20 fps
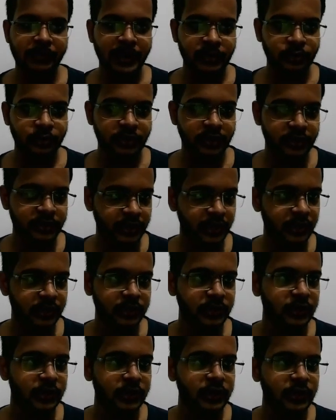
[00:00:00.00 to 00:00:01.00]
back to this site,
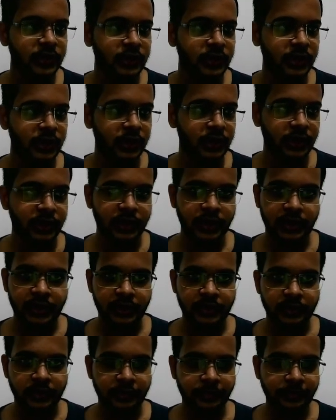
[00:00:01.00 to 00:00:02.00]
and